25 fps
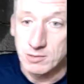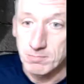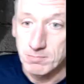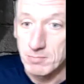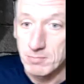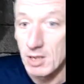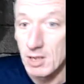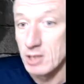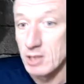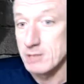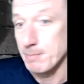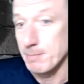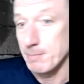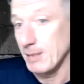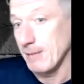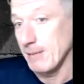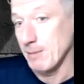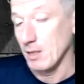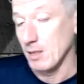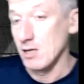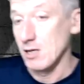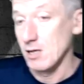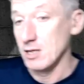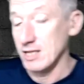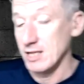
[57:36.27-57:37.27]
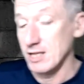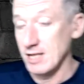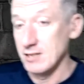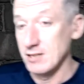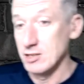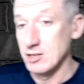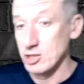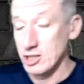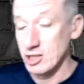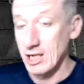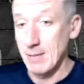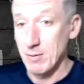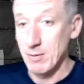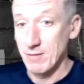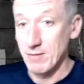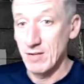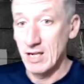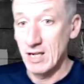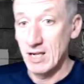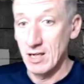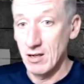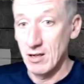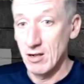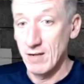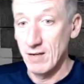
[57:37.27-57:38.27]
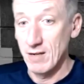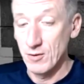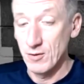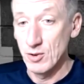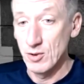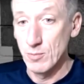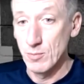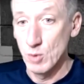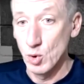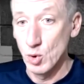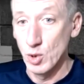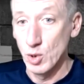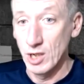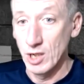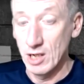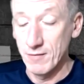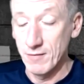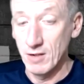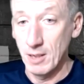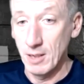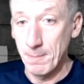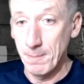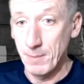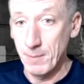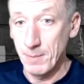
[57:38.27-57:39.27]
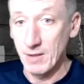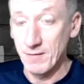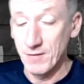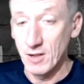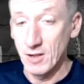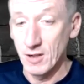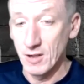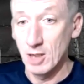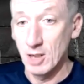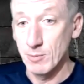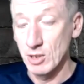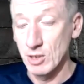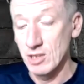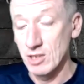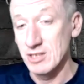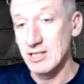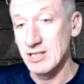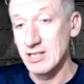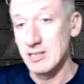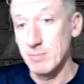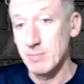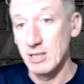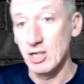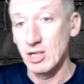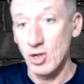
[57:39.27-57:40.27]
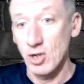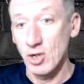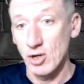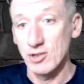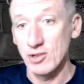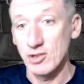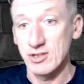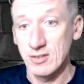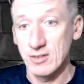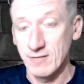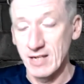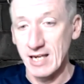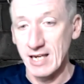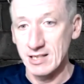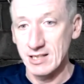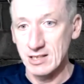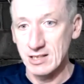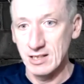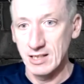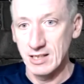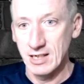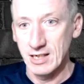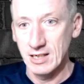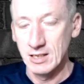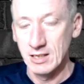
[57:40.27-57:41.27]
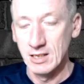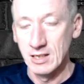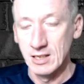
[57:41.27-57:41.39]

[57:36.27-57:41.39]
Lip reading: Most people aren't in the shape of their life on the morning of Olympic final because there's been a cost of getting there.